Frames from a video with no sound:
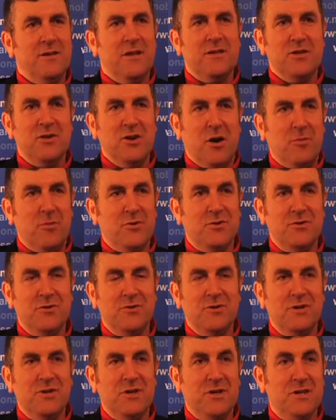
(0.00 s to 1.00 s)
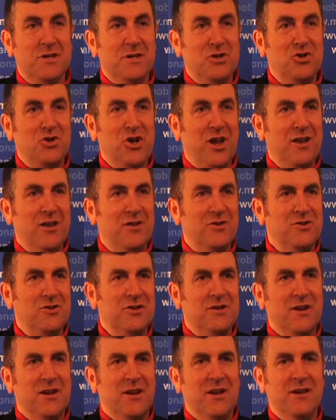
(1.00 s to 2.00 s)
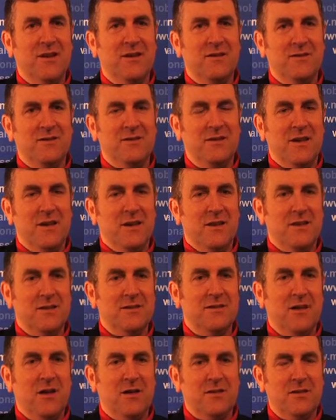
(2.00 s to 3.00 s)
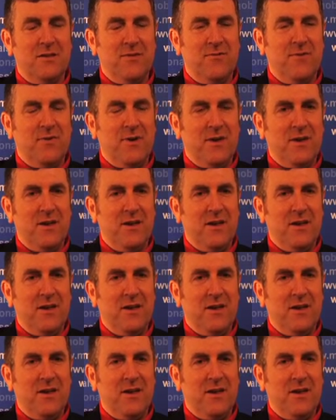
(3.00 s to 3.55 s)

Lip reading: And that's an opportunity and it's a challenge, and there's lots of